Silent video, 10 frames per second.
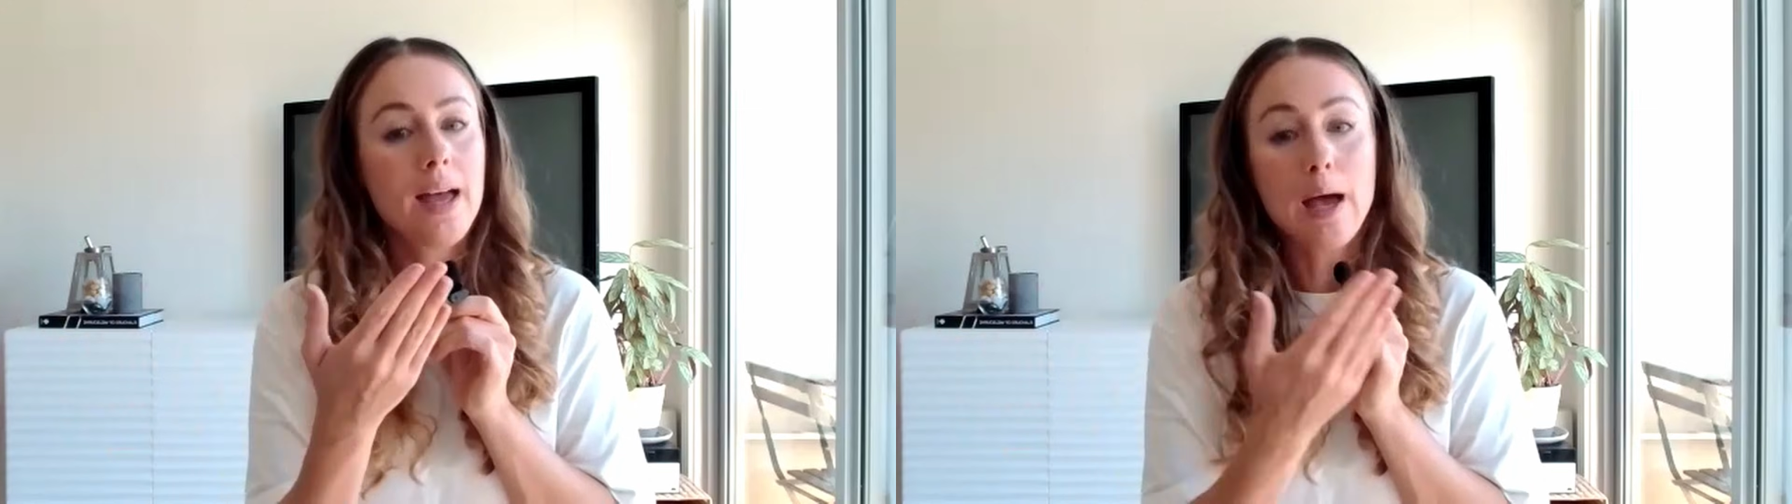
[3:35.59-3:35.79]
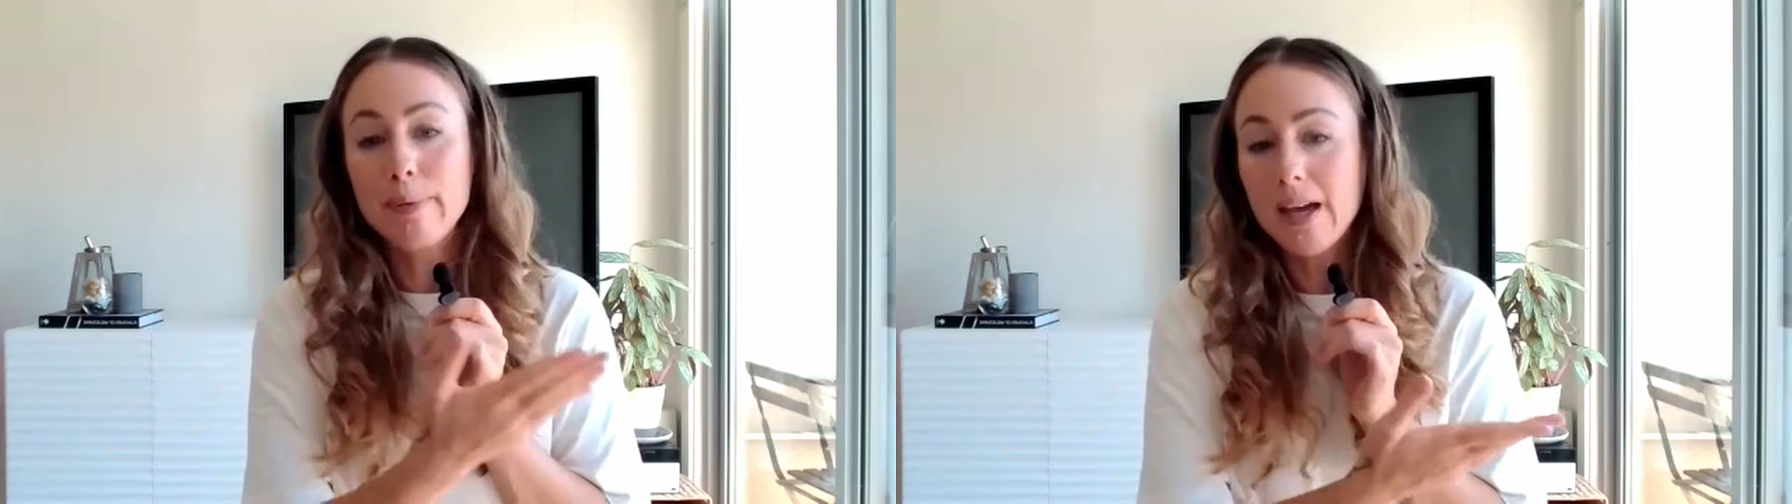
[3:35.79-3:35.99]

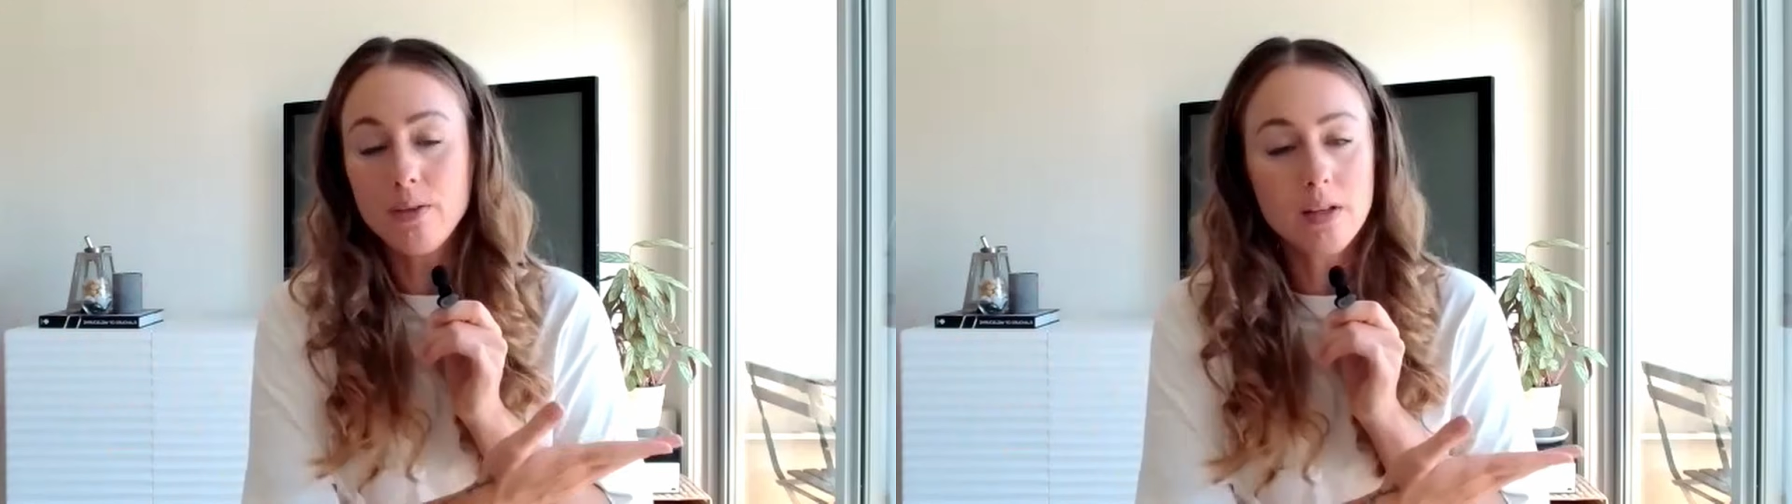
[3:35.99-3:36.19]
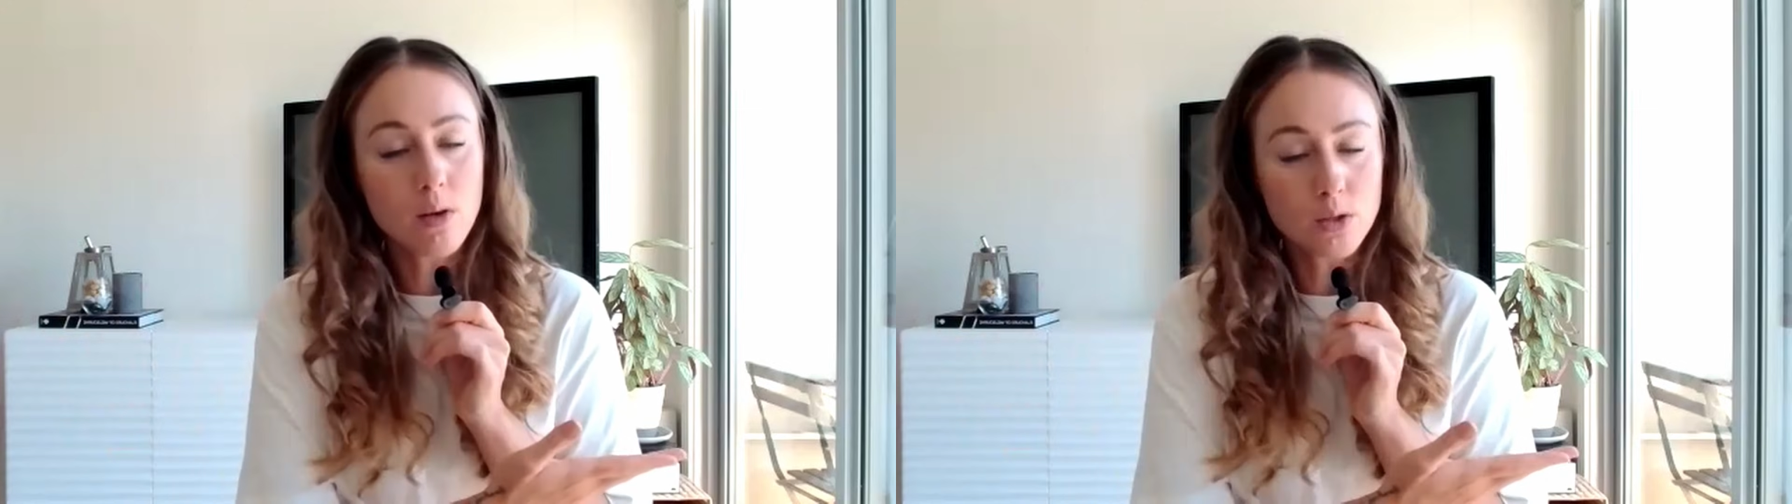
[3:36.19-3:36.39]
happy,
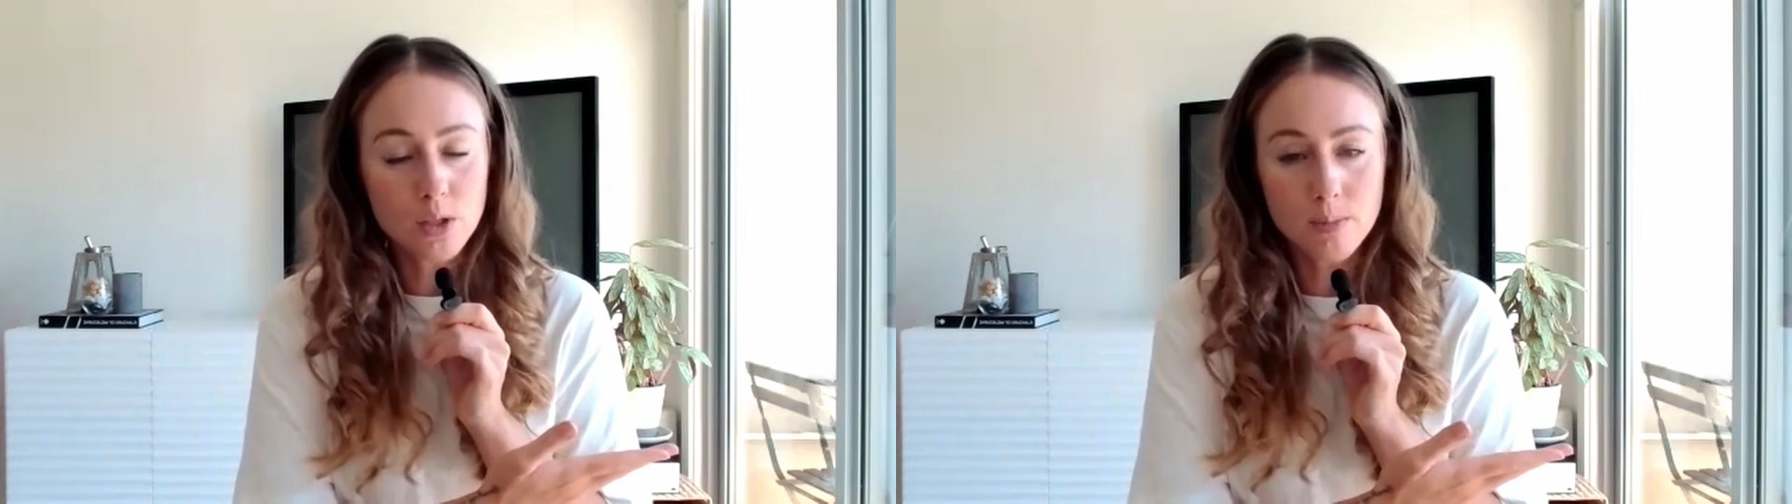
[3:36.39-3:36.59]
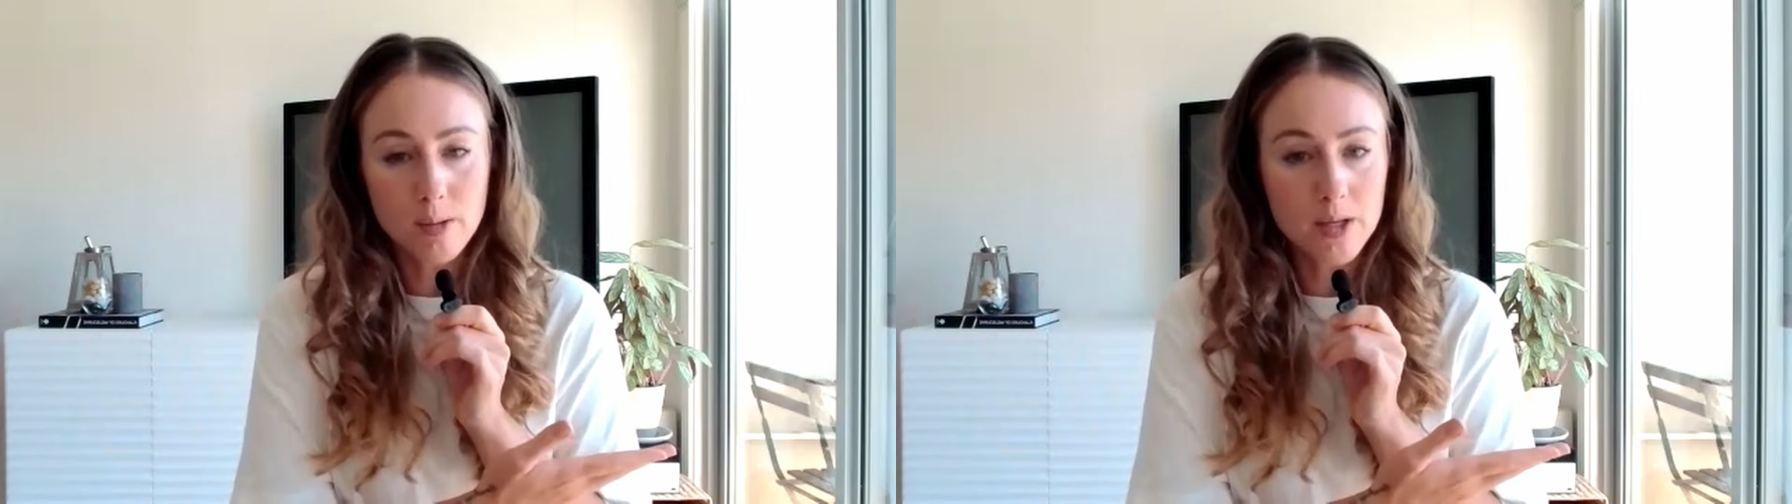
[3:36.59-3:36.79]
healthy,
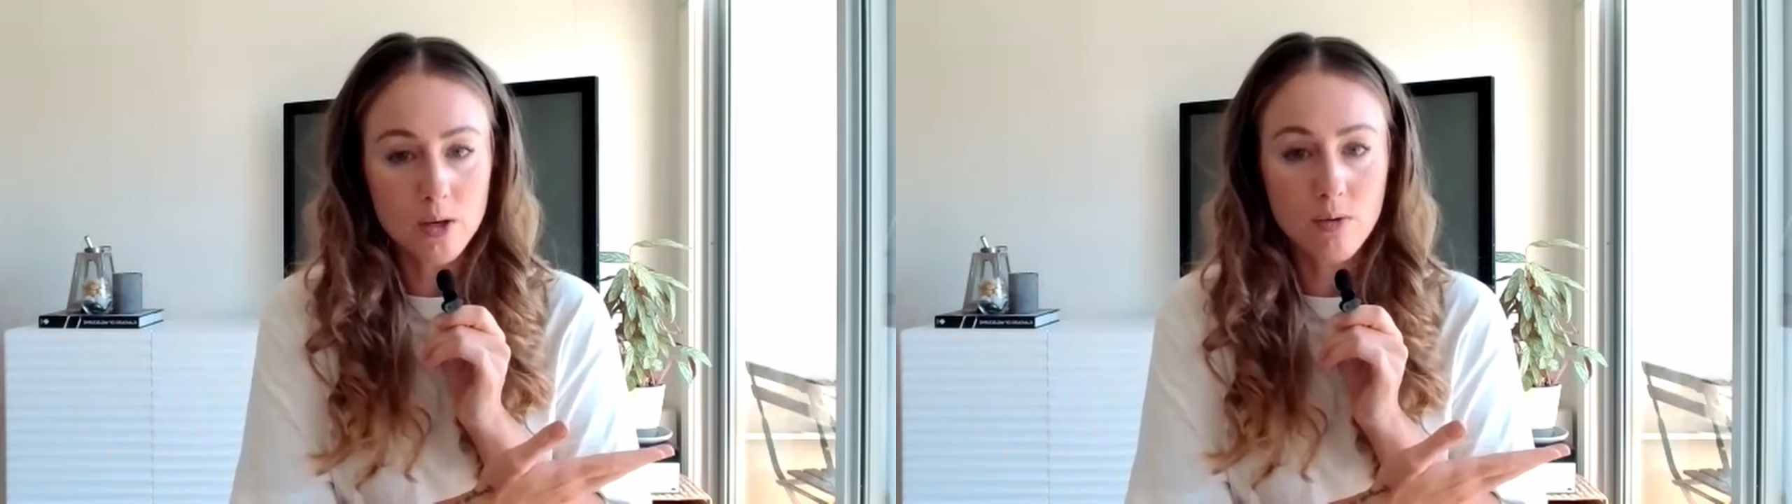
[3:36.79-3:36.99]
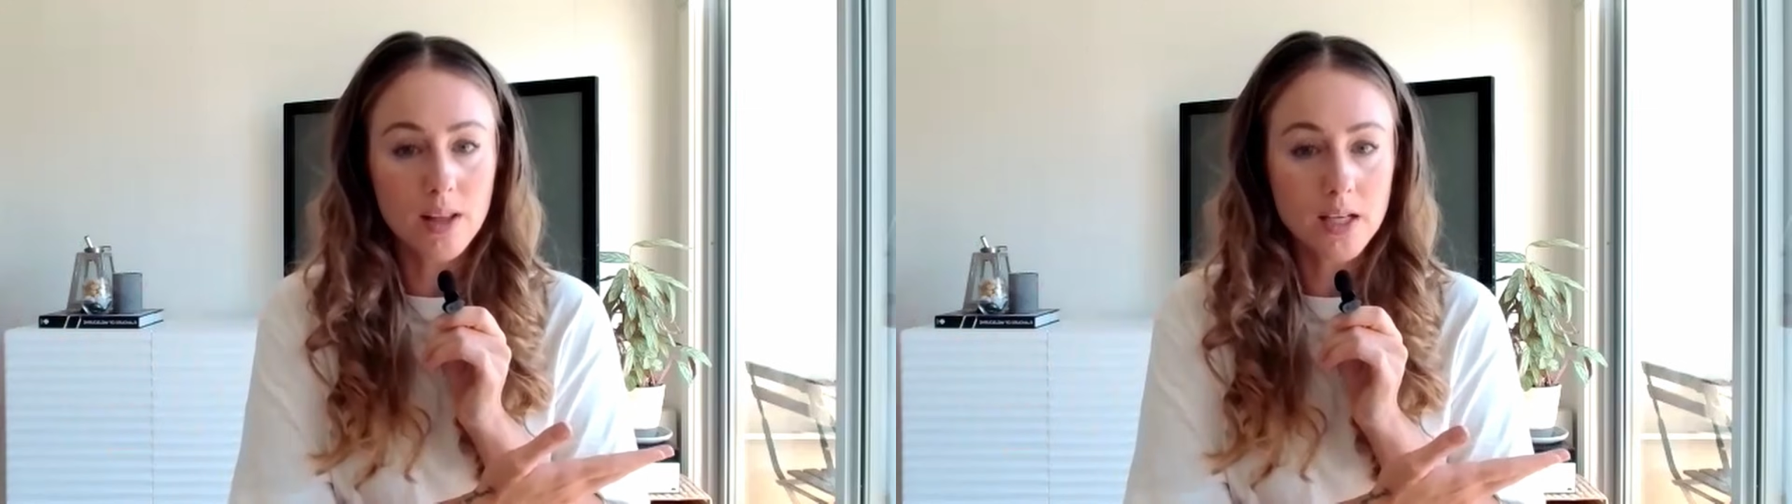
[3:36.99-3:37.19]
long-term
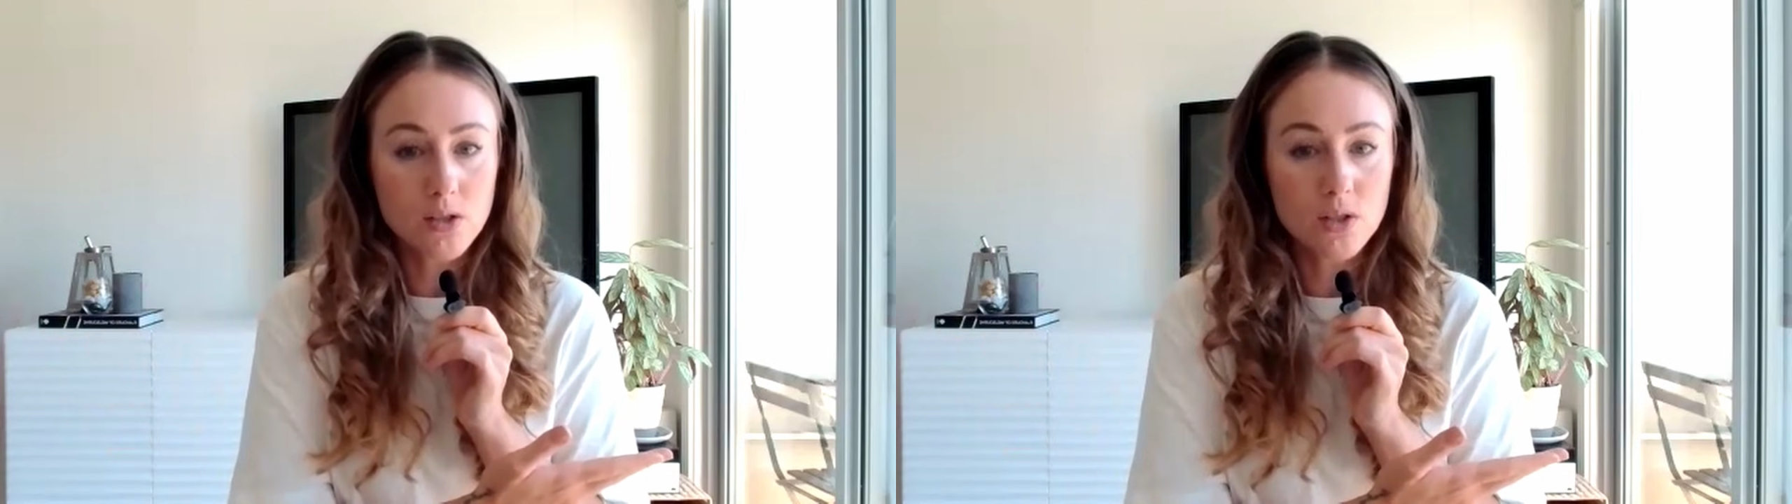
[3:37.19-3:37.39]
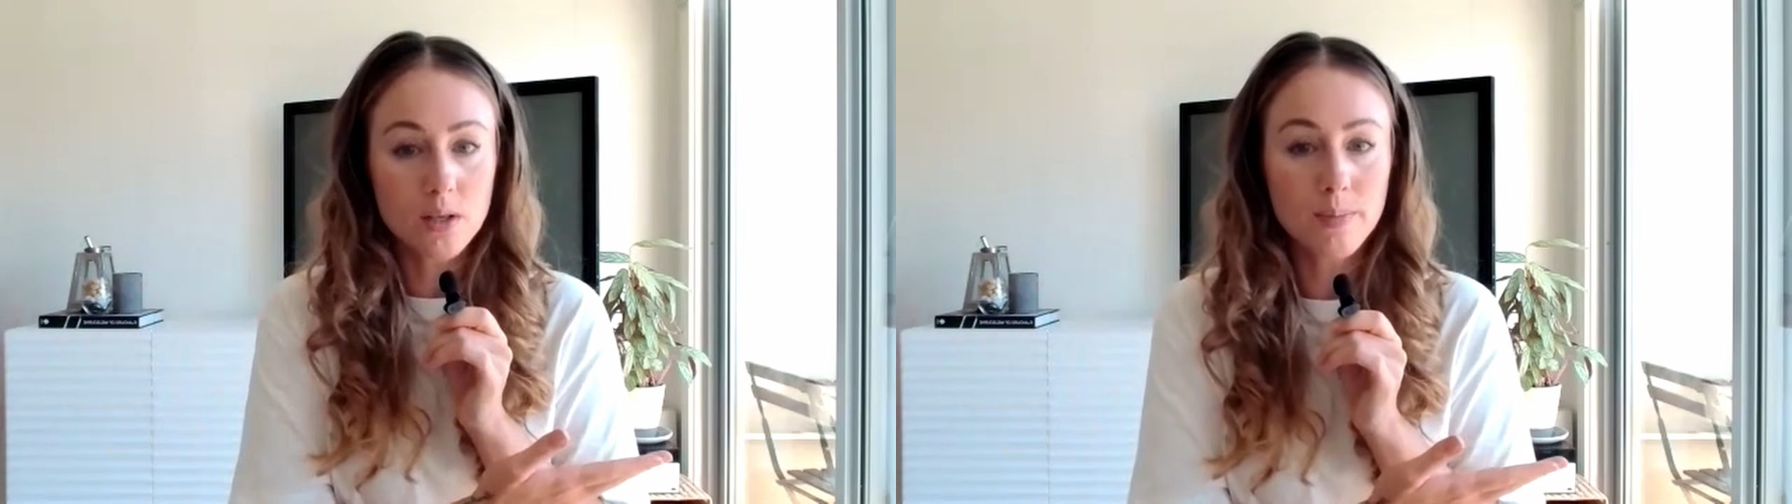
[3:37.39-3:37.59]
committed
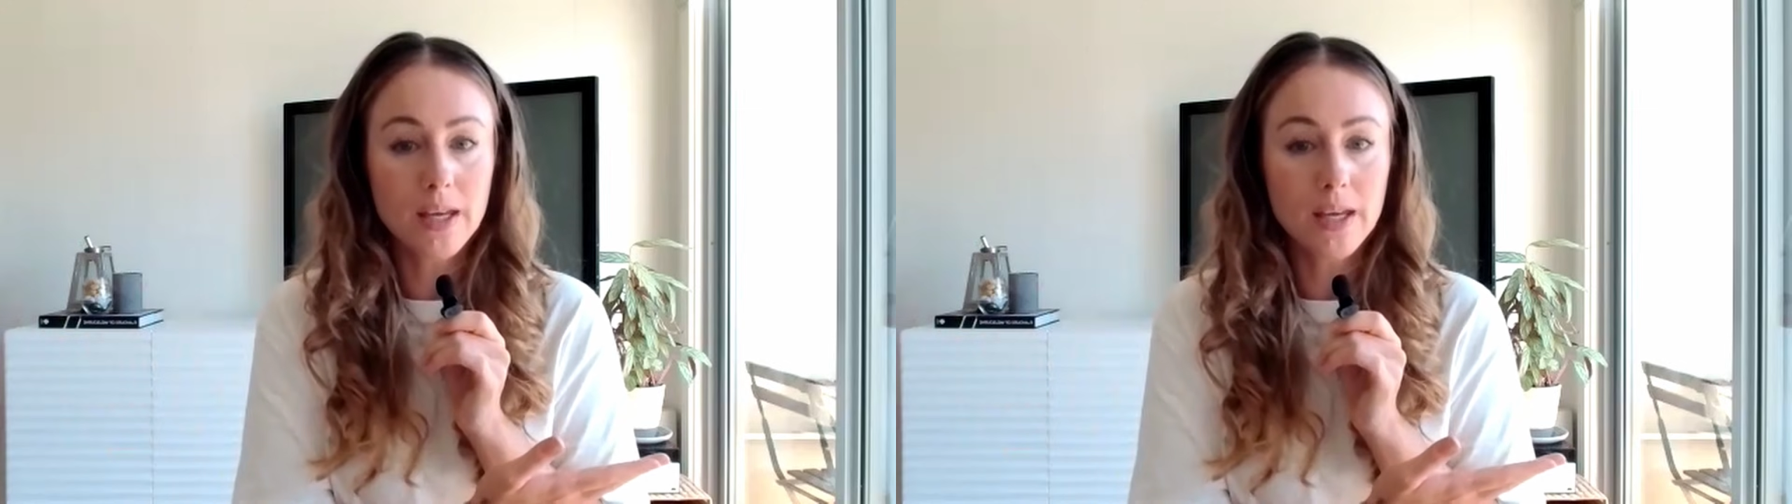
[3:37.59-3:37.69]
relationship